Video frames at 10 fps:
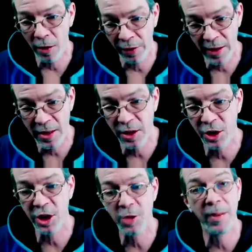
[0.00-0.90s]
And this is
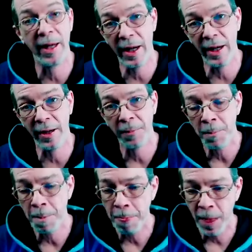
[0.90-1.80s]
just beginning.
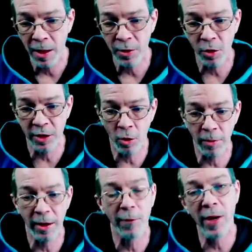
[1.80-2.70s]
So it's going to
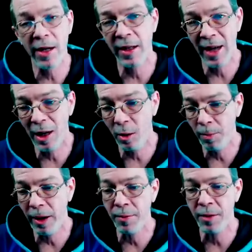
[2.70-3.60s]
be affecting
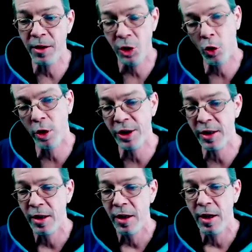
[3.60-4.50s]
Alabama,
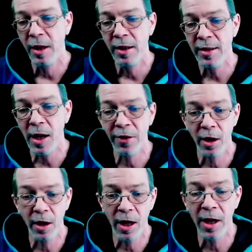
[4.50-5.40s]
Georgia, South
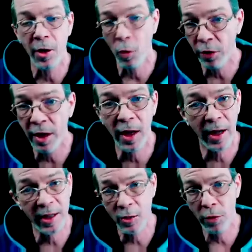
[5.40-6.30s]
Carolina, North Carolina,
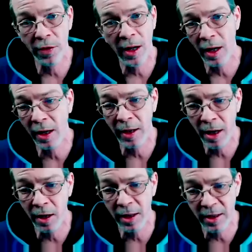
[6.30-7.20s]
because North
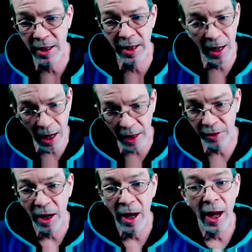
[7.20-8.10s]
Carolina is getting that ice,
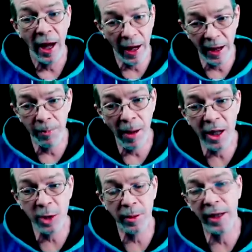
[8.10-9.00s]
and
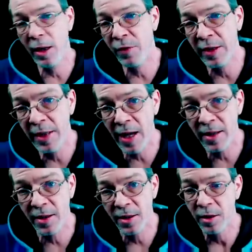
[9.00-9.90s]
possibly even
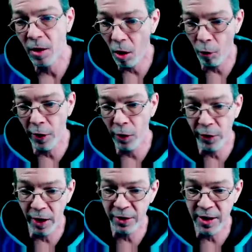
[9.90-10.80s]
Texas. Although
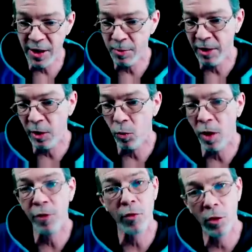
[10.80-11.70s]
the system did
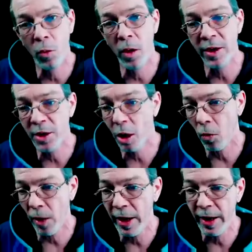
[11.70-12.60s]
run through once
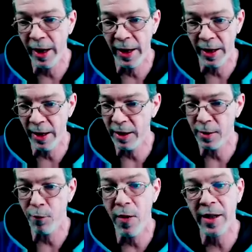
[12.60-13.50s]
already, and it is
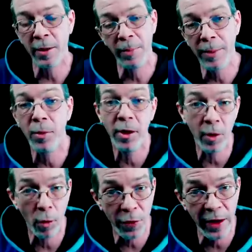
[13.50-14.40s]
affecting people in the
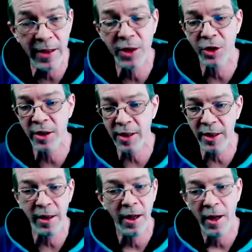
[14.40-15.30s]
Northeast, as you can
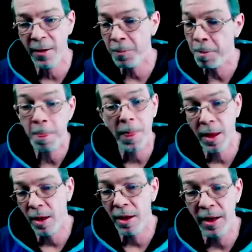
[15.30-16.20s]
see.
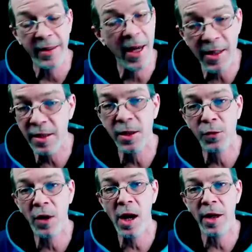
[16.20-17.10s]
And Texas is
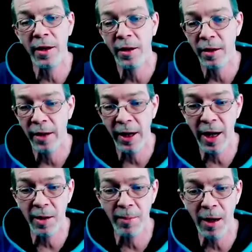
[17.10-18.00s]
fine. They
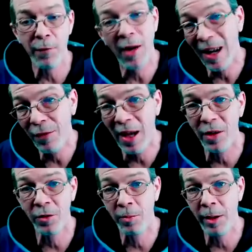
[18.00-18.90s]
got about
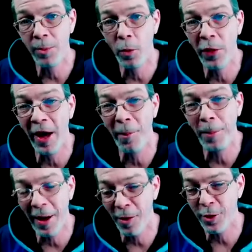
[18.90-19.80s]
5,000 people without
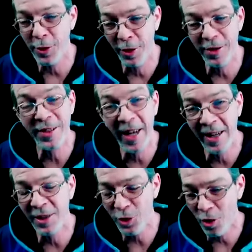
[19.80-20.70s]
power, so they're
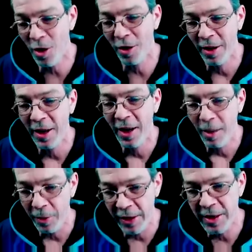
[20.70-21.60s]
standing strong.
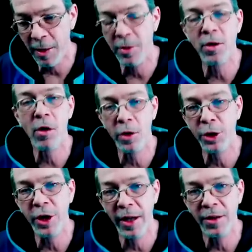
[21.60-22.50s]
But these numbers are going to
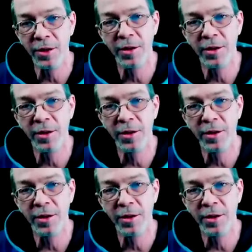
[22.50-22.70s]
change.